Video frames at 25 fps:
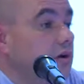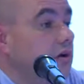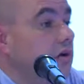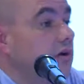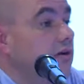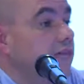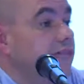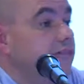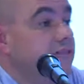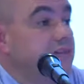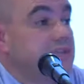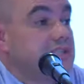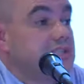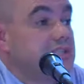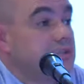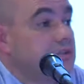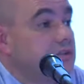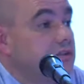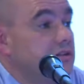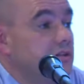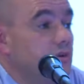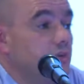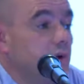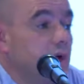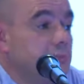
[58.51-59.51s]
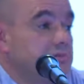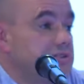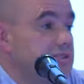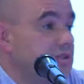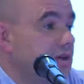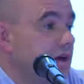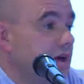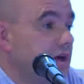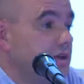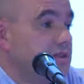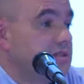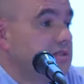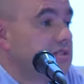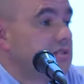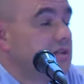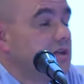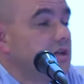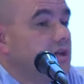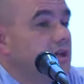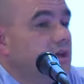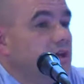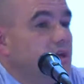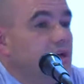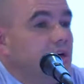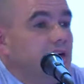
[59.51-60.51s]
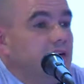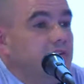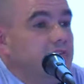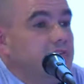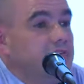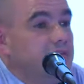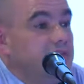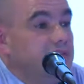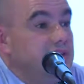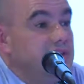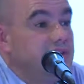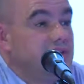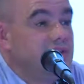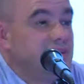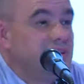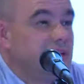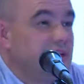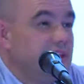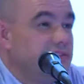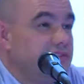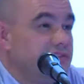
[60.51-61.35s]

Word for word: of visiting the websites of the nearly